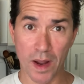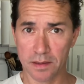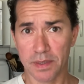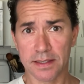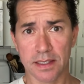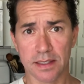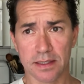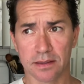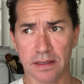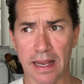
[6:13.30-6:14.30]

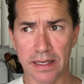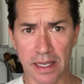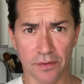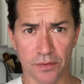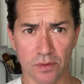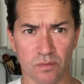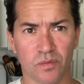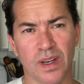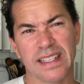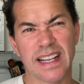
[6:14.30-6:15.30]
business and gift.
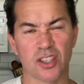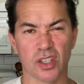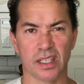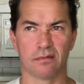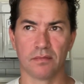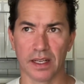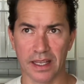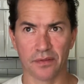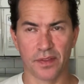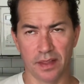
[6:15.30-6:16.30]
It's actually a
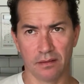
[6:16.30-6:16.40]
gift